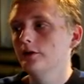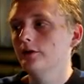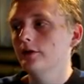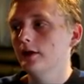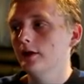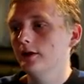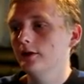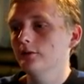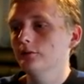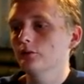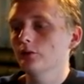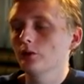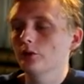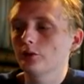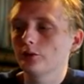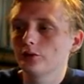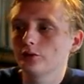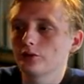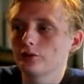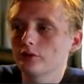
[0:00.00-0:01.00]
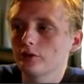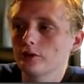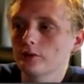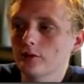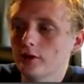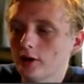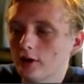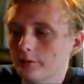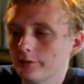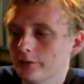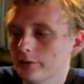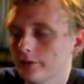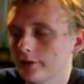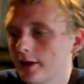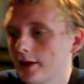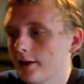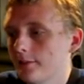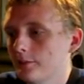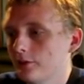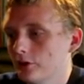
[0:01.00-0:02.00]
then Royal Decree will help you with
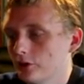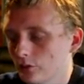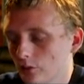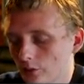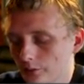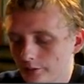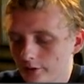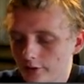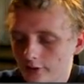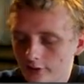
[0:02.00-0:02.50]
that, but you won't be